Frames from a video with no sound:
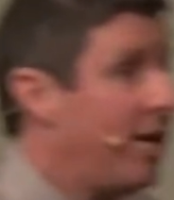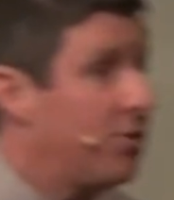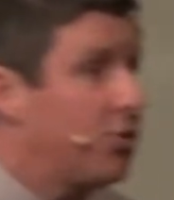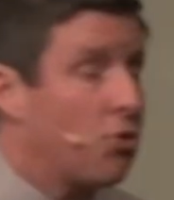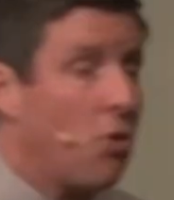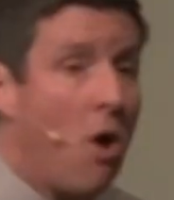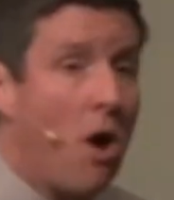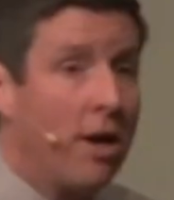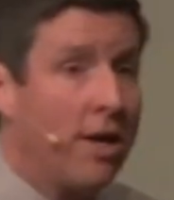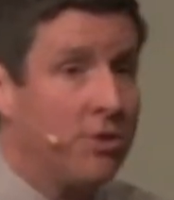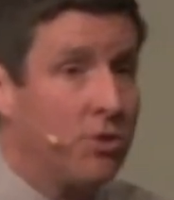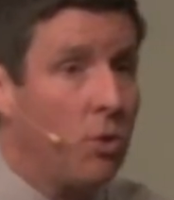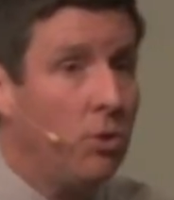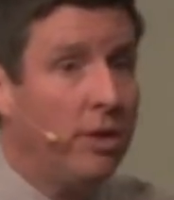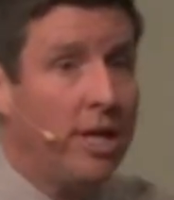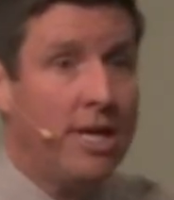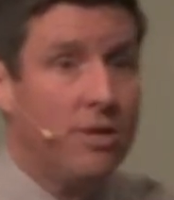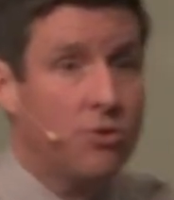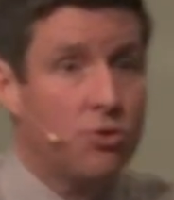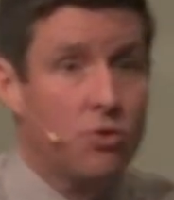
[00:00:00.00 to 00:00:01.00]
strong as
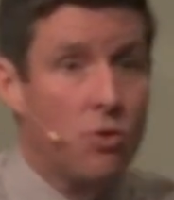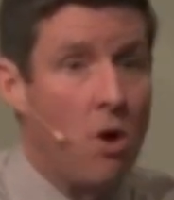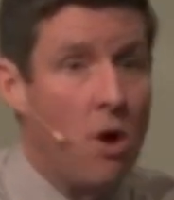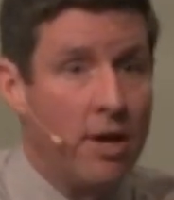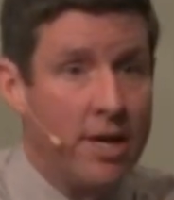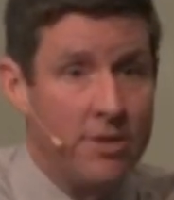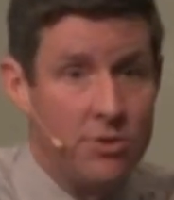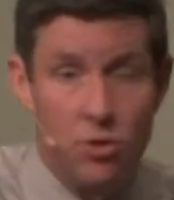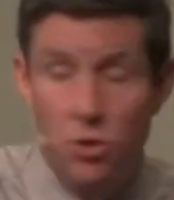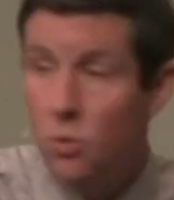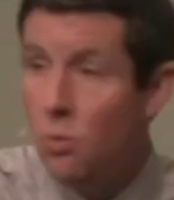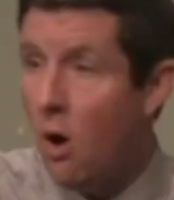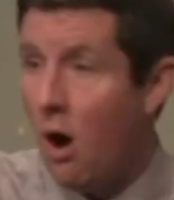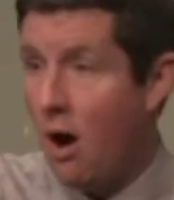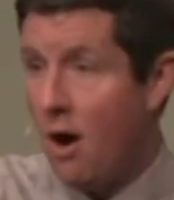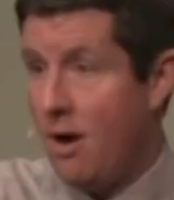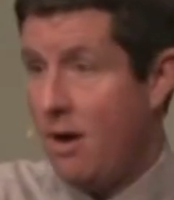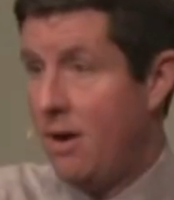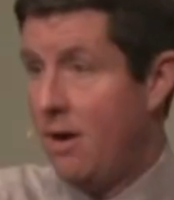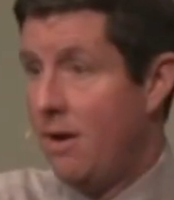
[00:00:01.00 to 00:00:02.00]
you
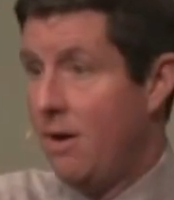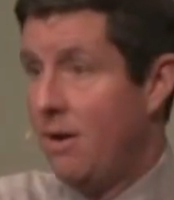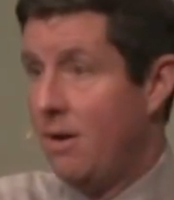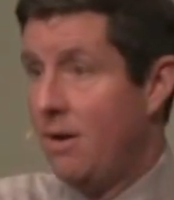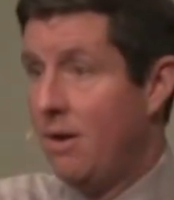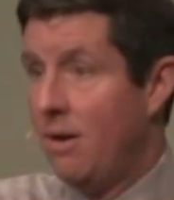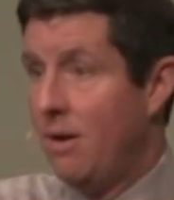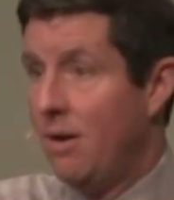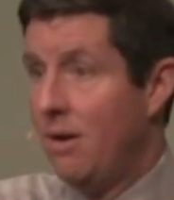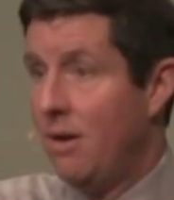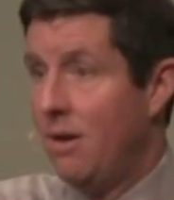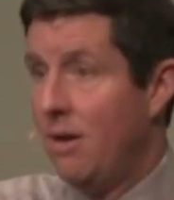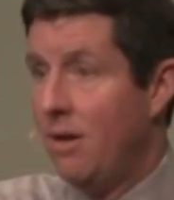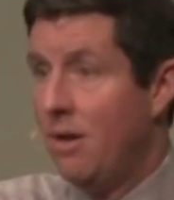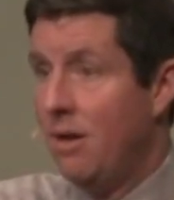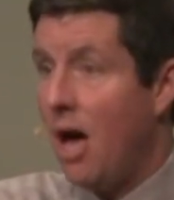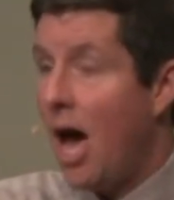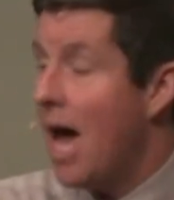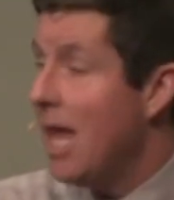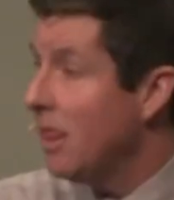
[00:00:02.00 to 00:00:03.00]
are.
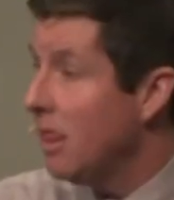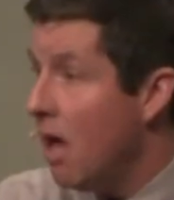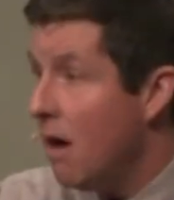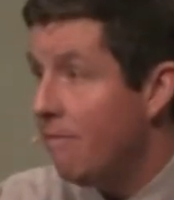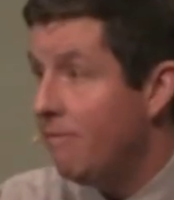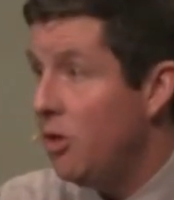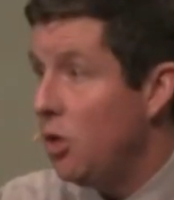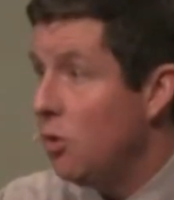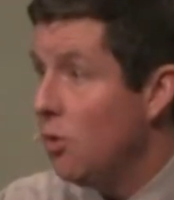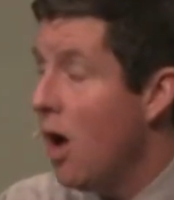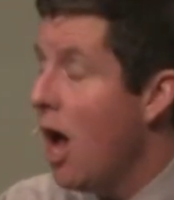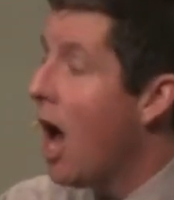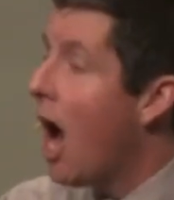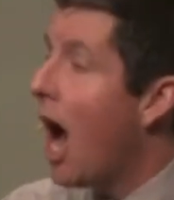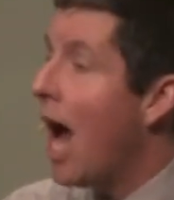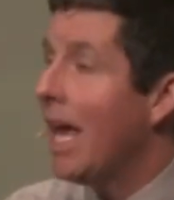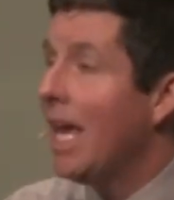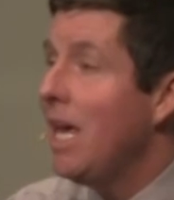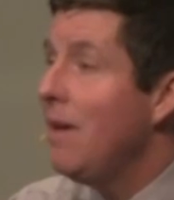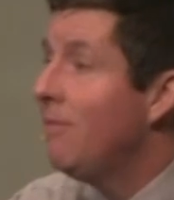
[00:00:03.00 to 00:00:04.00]
I love you,
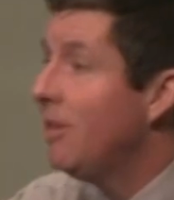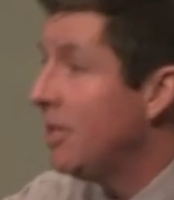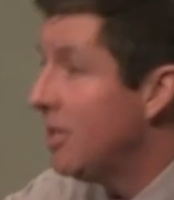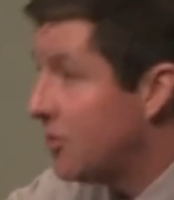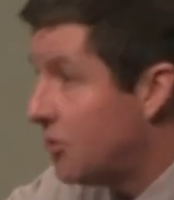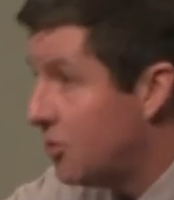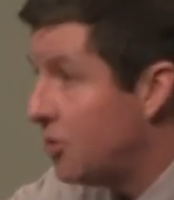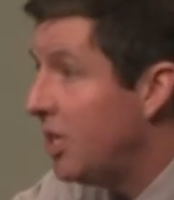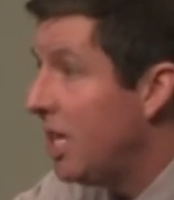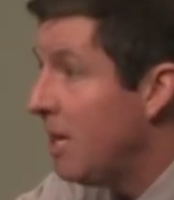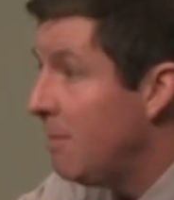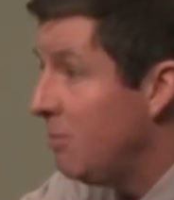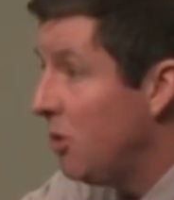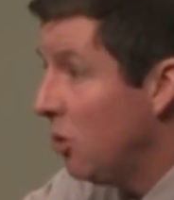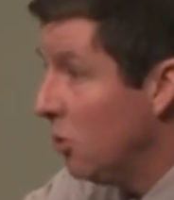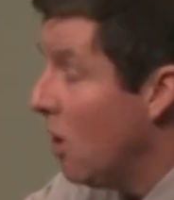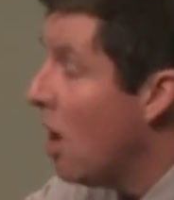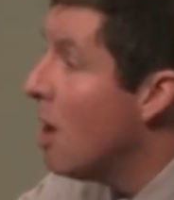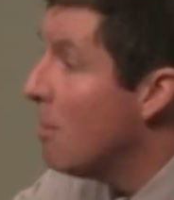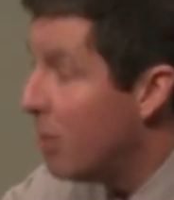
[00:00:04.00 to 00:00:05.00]
I even esteem
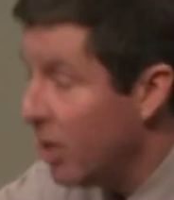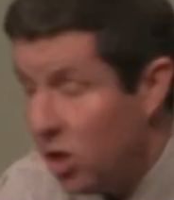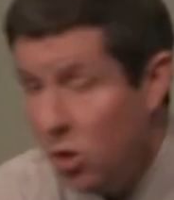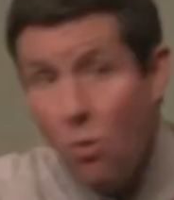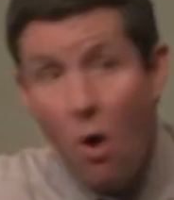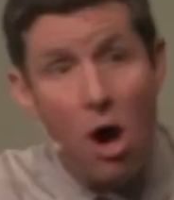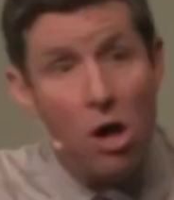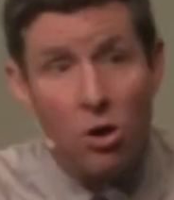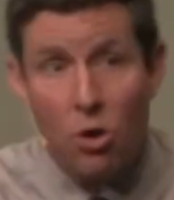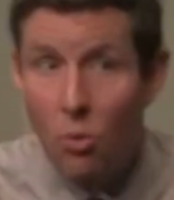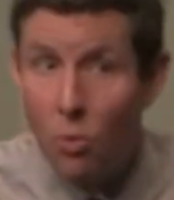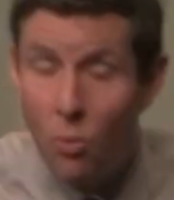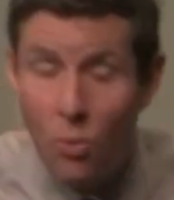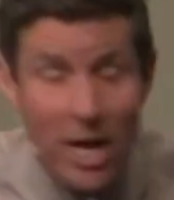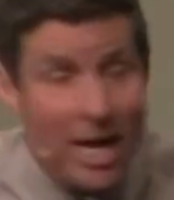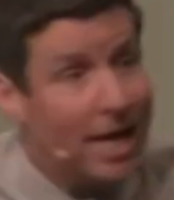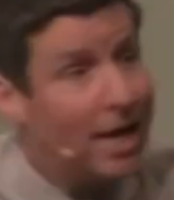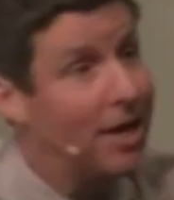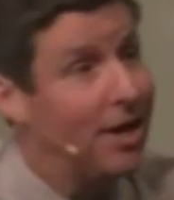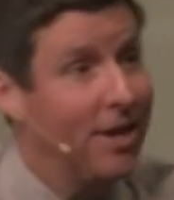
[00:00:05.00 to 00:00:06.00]
you, but you all are
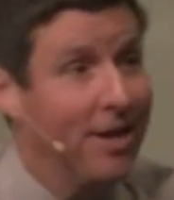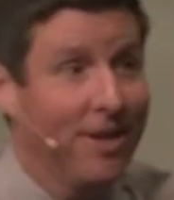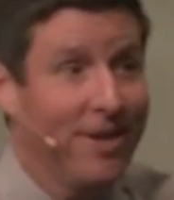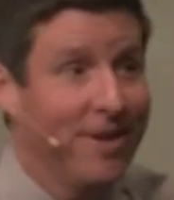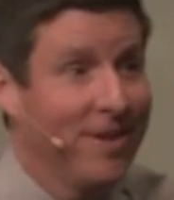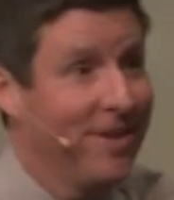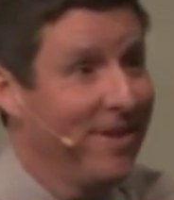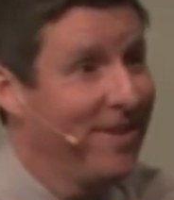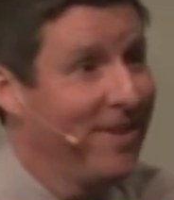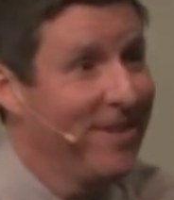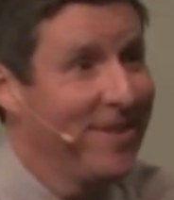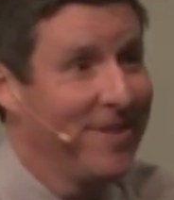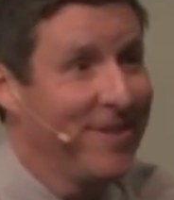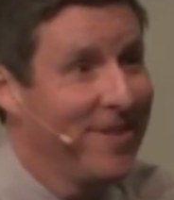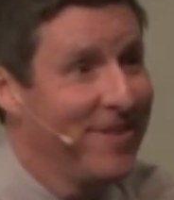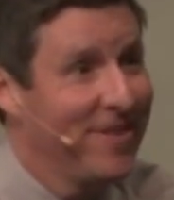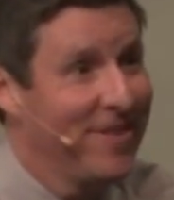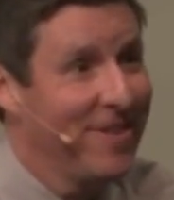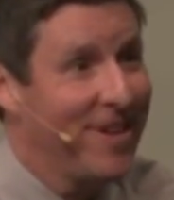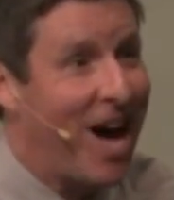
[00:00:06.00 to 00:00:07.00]
weak.
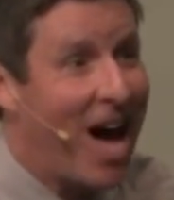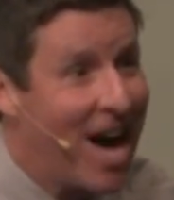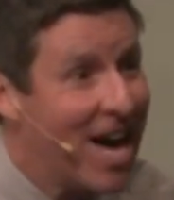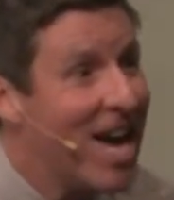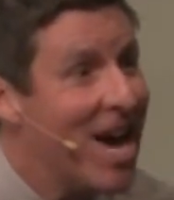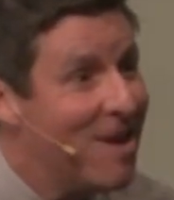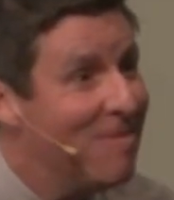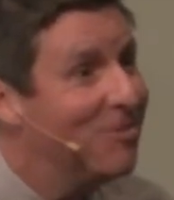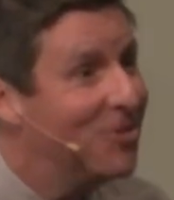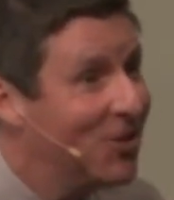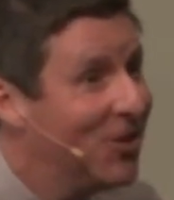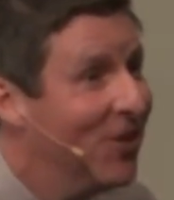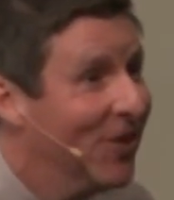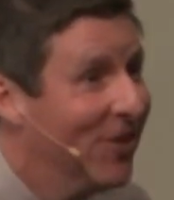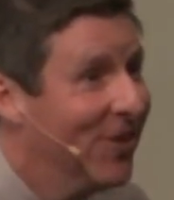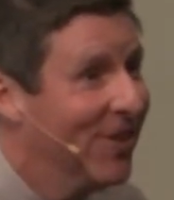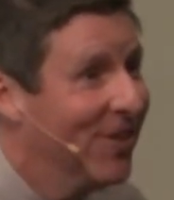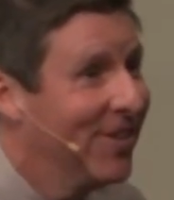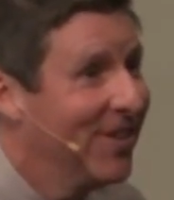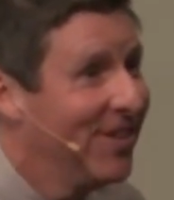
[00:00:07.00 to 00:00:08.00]
I am too.